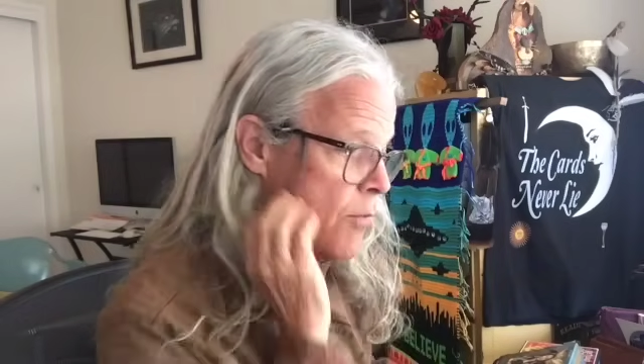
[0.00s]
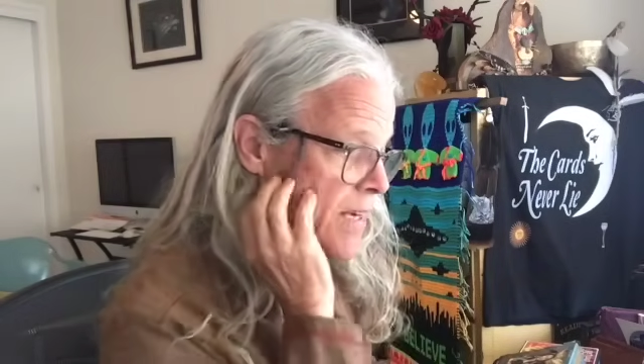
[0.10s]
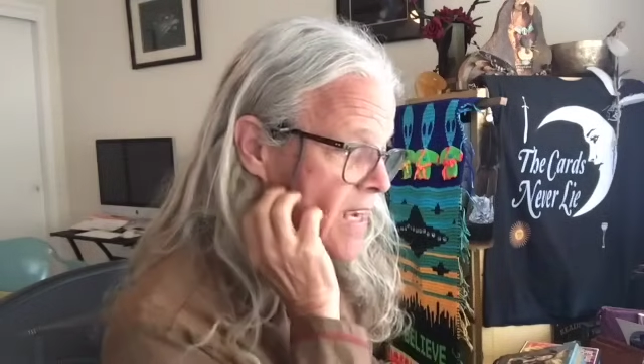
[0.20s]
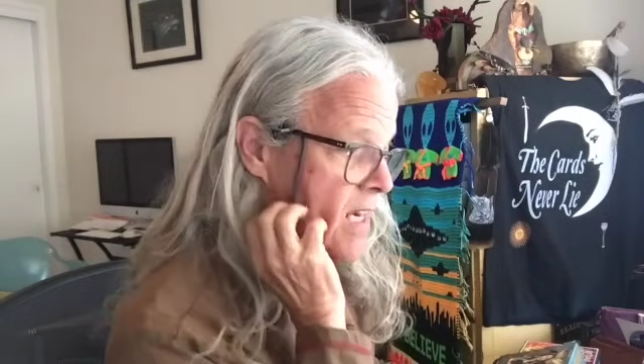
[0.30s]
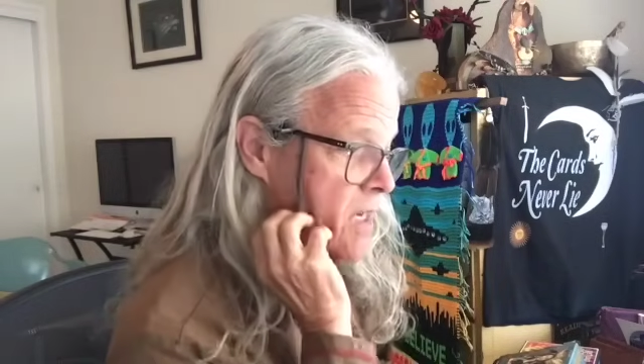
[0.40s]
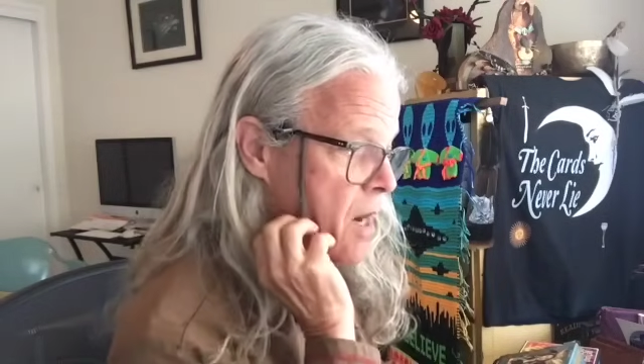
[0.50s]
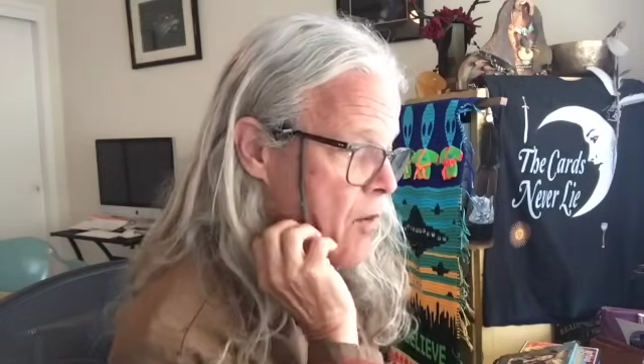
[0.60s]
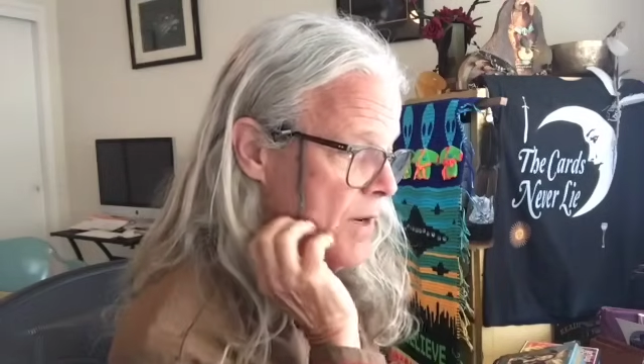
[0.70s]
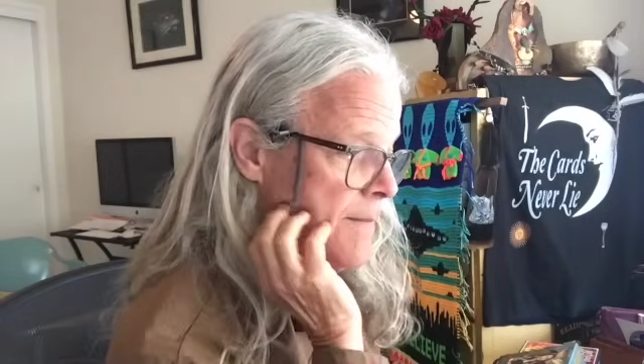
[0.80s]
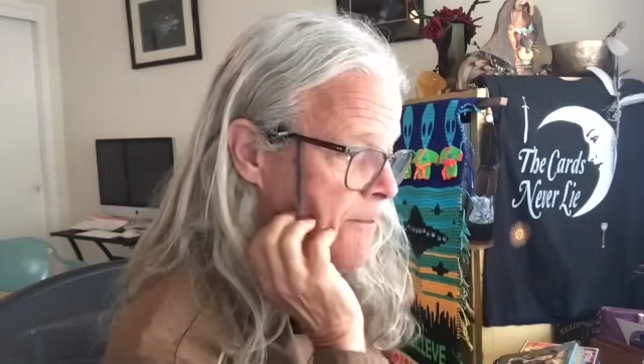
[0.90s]
we get
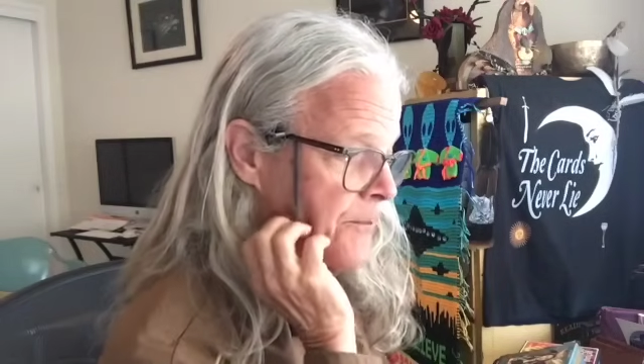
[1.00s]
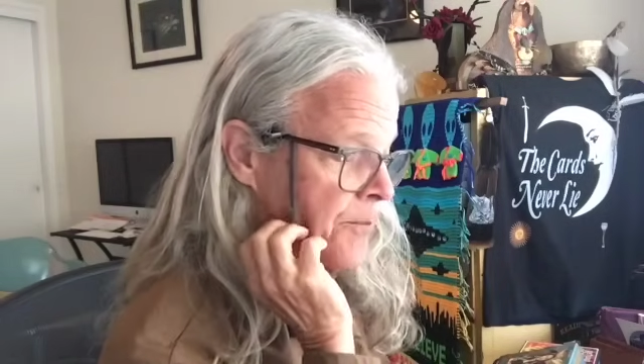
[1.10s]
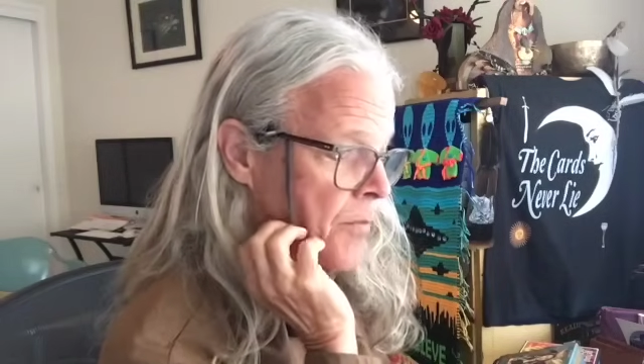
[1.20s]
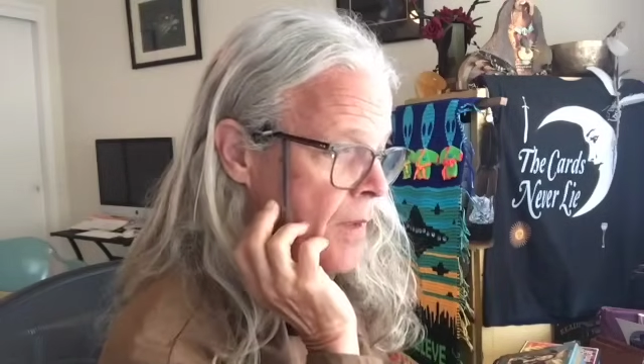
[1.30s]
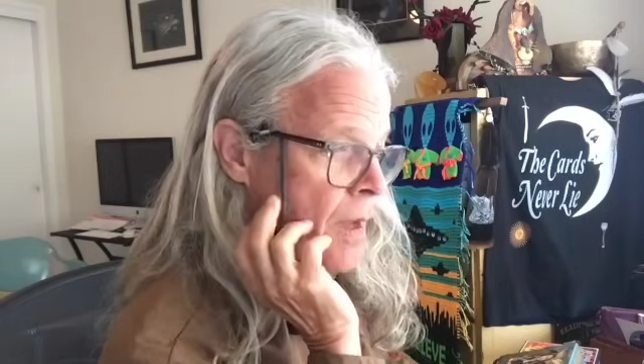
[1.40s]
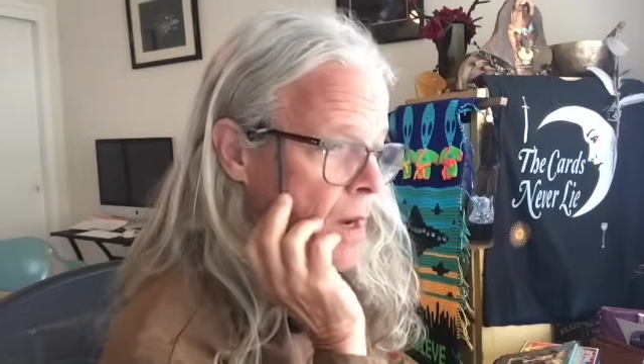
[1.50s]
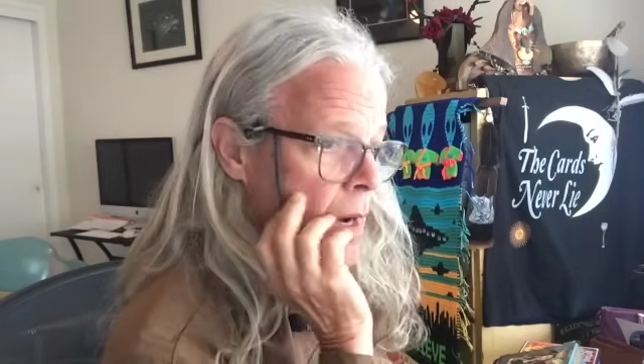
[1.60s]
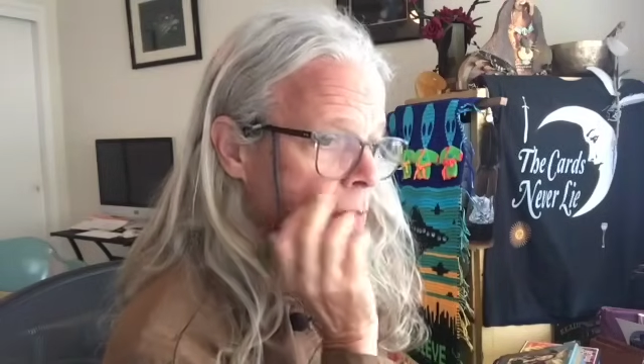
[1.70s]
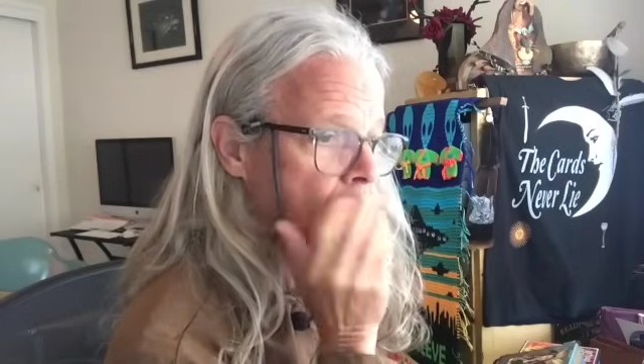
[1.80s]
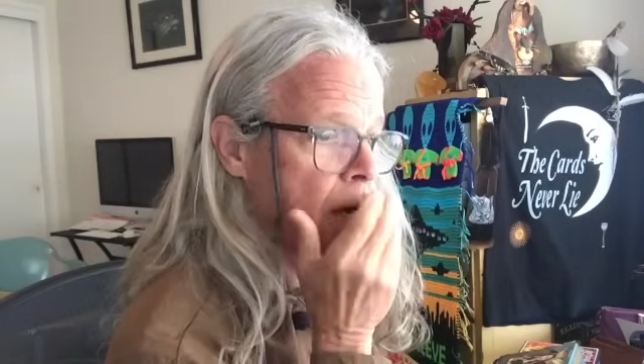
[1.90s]
going.
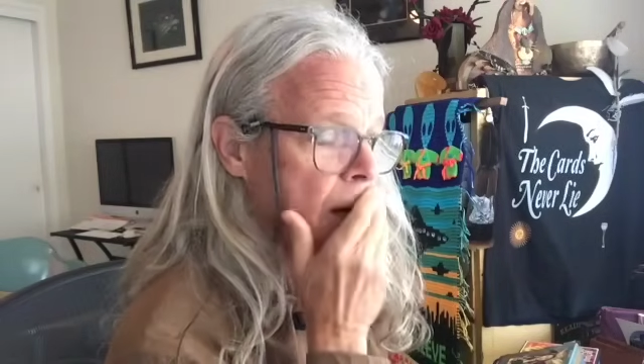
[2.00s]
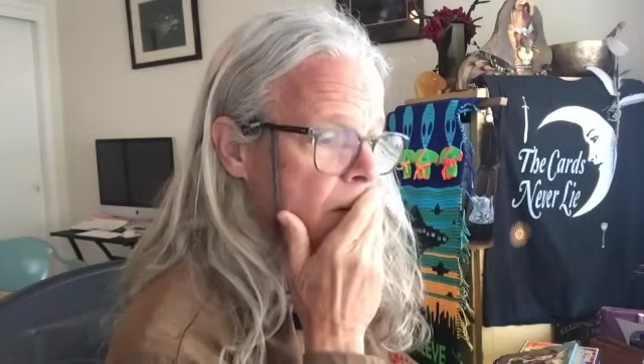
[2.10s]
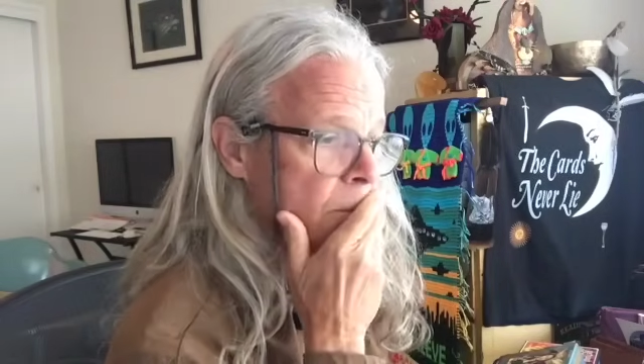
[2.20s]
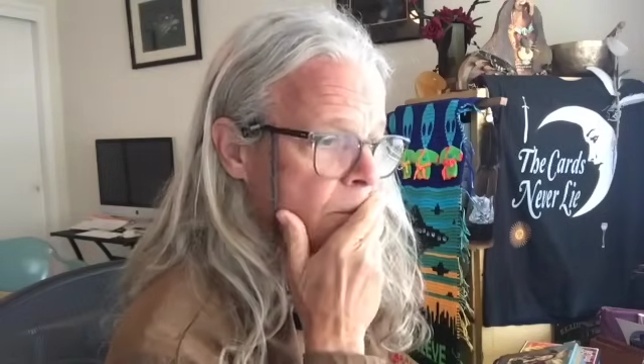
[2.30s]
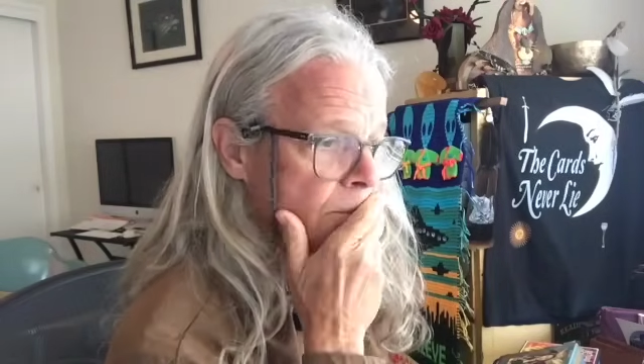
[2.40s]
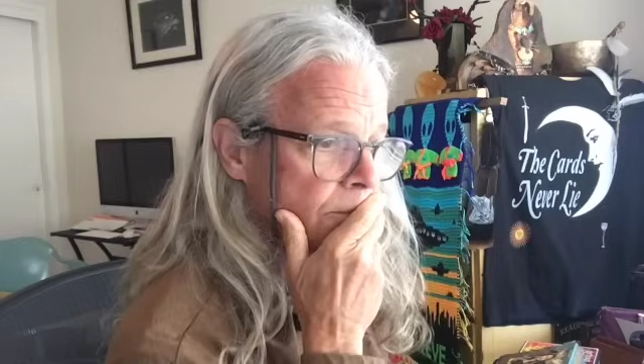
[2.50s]
Um,